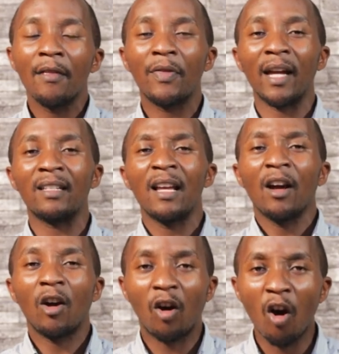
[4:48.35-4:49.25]
that
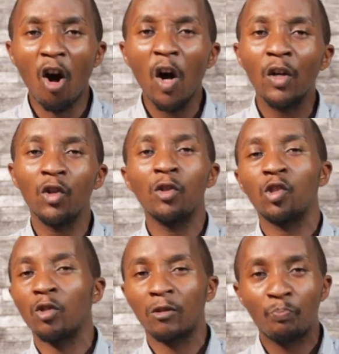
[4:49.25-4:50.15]
God
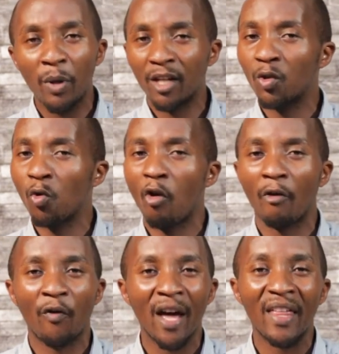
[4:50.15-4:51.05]
used to speak to
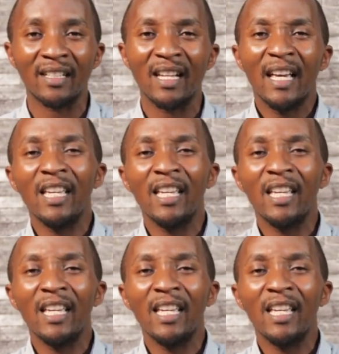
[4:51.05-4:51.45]
our fathers.